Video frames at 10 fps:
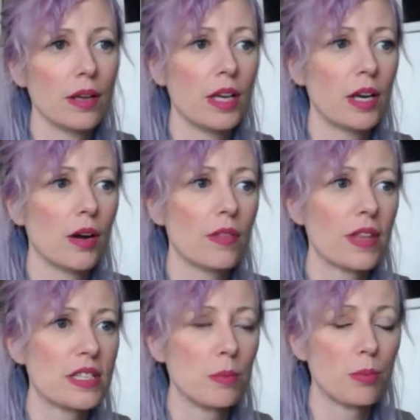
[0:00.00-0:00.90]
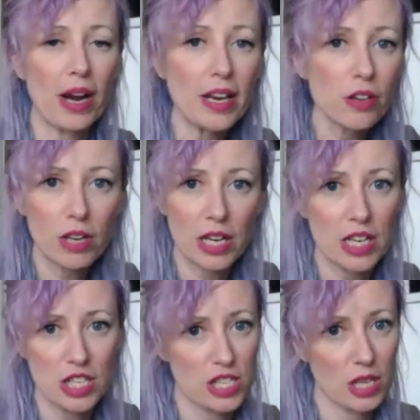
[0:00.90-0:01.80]
that's in brand new
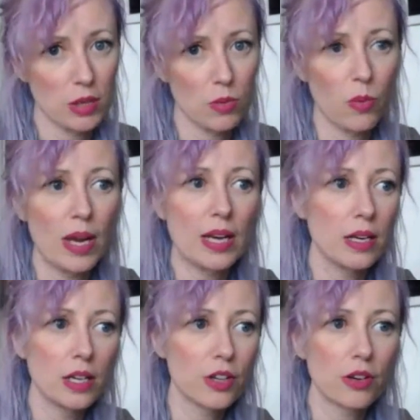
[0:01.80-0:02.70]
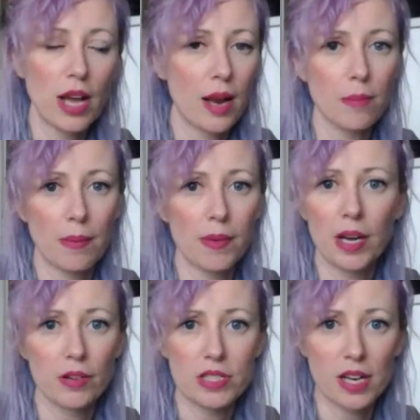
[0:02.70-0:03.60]
condition when they're not,
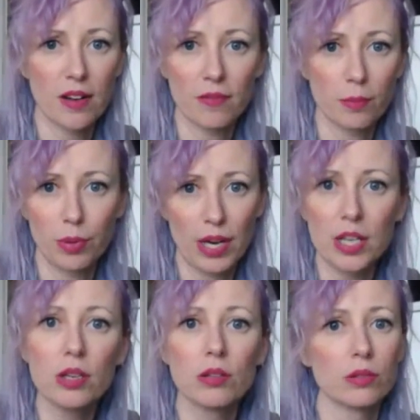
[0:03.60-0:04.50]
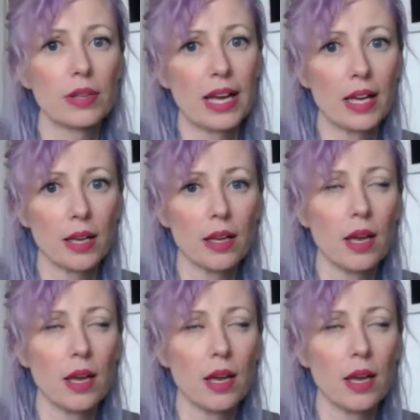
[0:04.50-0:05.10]
it's not brand new, like,